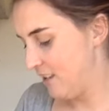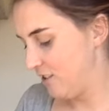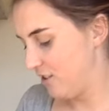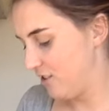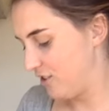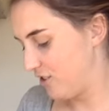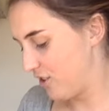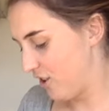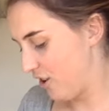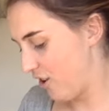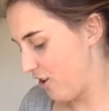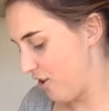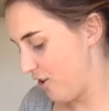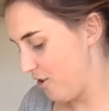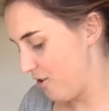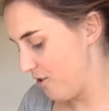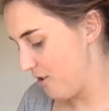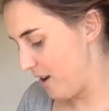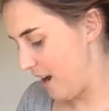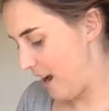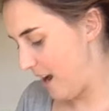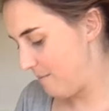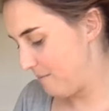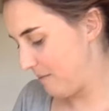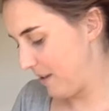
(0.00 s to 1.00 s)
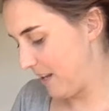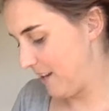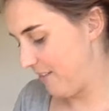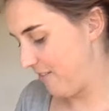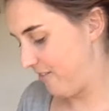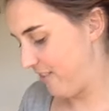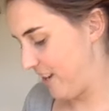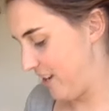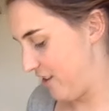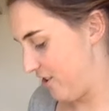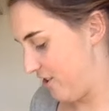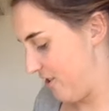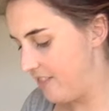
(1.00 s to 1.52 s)
So I'm going to
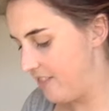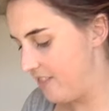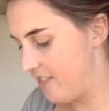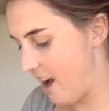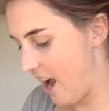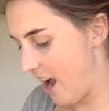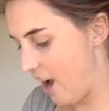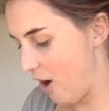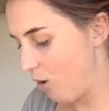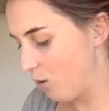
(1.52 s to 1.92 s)
feed her. I